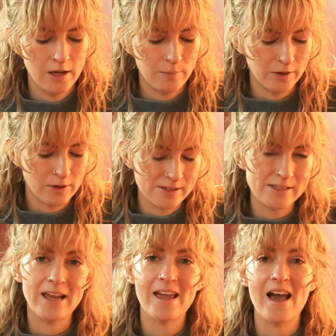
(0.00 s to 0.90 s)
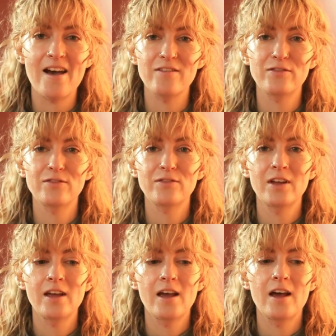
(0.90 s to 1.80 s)
because they have
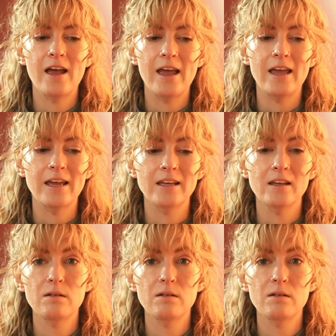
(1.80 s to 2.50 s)
a